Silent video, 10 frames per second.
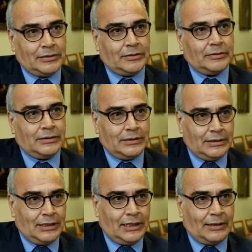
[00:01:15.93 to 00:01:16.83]
So
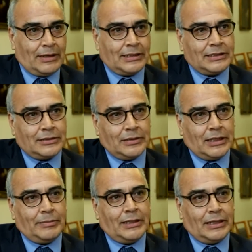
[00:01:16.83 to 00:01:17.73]
they have access to
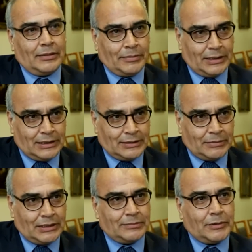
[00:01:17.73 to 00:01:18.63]
capital, but it's
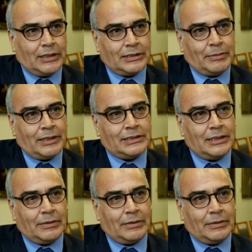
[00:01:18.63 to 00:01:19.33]
much more expensive.